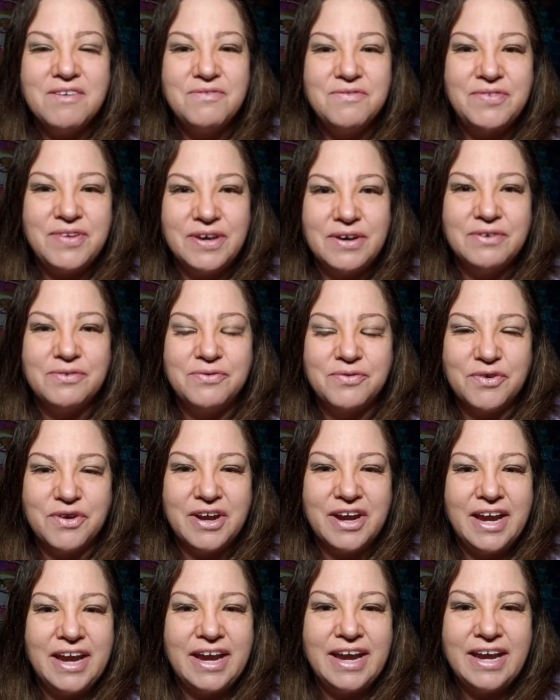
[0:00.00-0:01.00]
feel
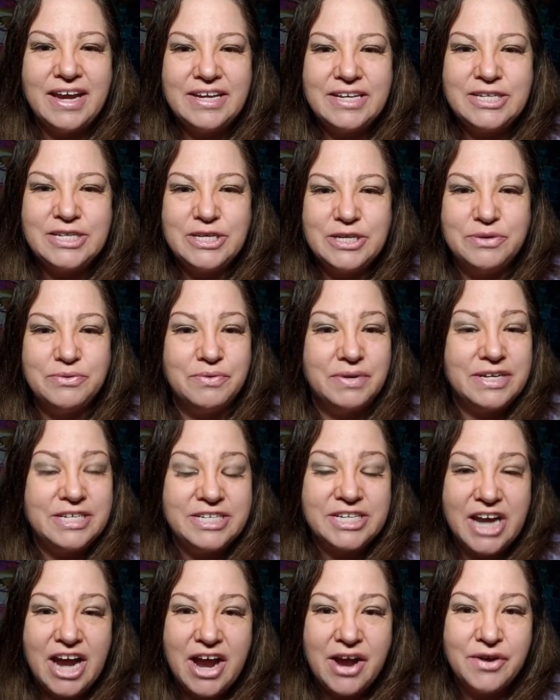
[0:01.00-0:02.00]
free to
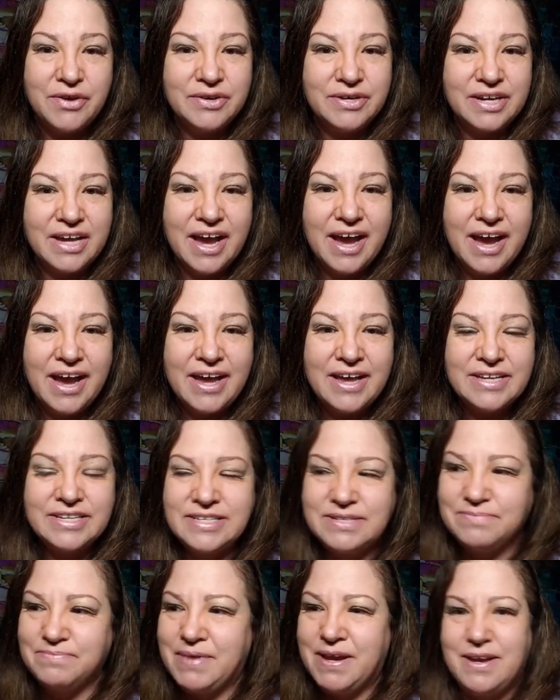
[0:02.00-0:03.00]
reach out, guys.
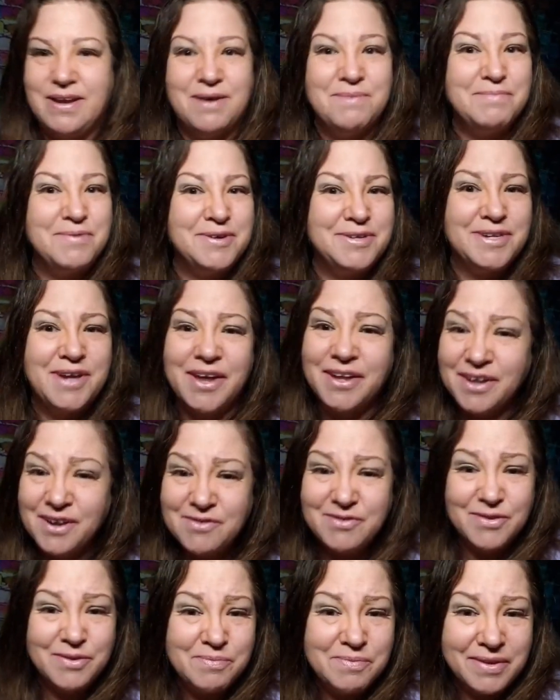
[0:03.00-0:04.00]
My number's all
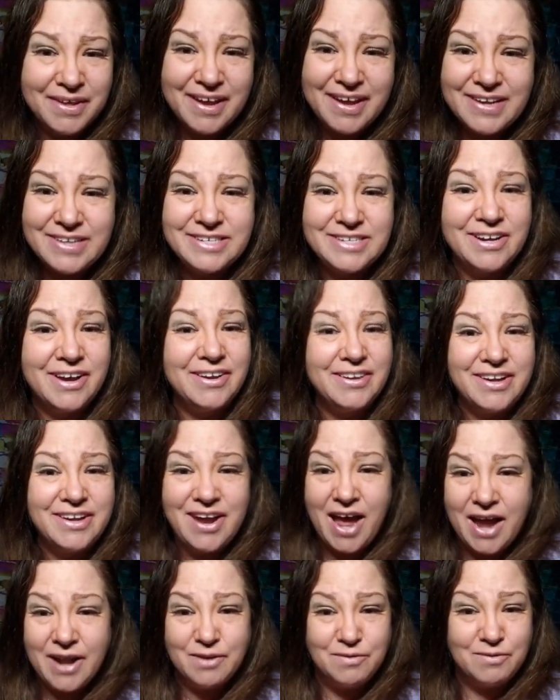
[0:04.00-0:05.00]
over the place. Y'all know
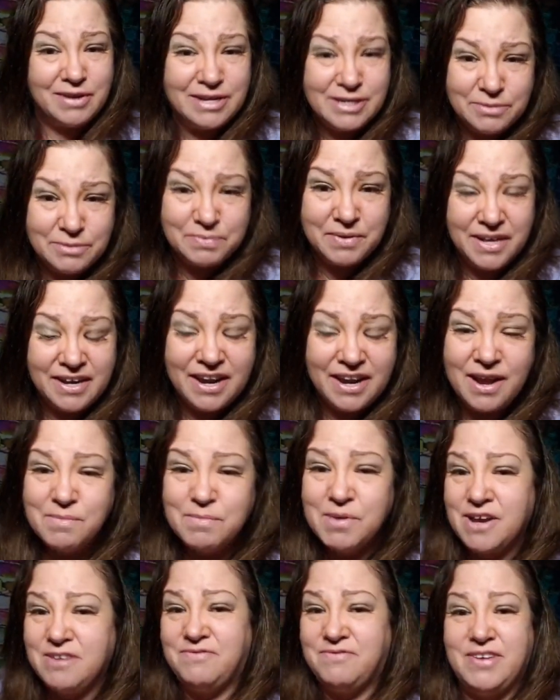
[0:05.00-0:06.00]
how to reach me.
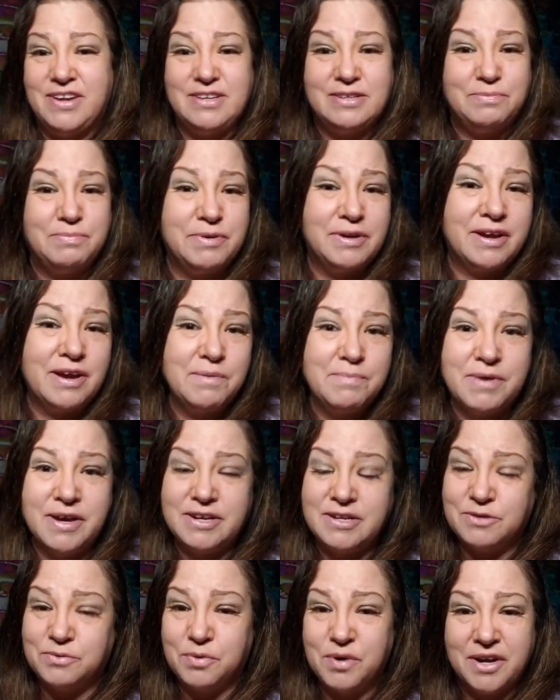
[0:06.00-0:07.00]
I'm on Facebook. I'm
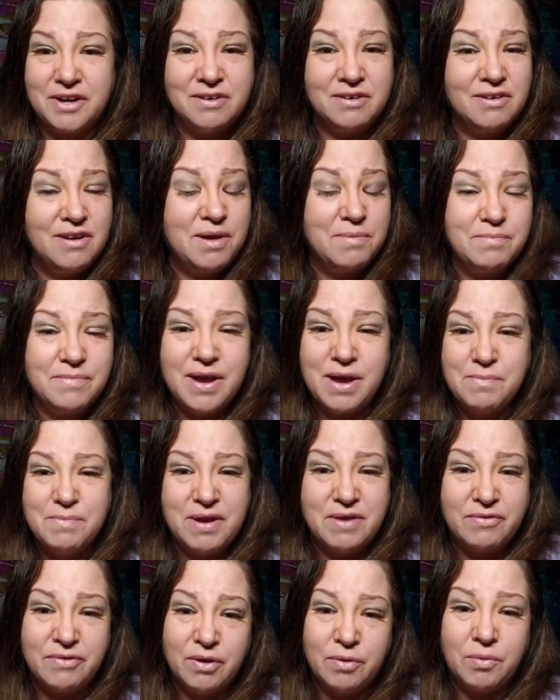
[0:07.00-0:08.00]
on Twitter. I'm
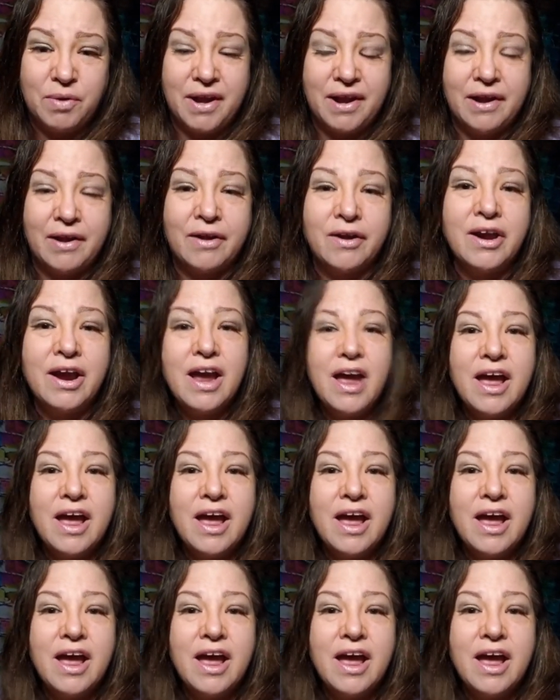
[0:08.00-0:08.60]
everywhere.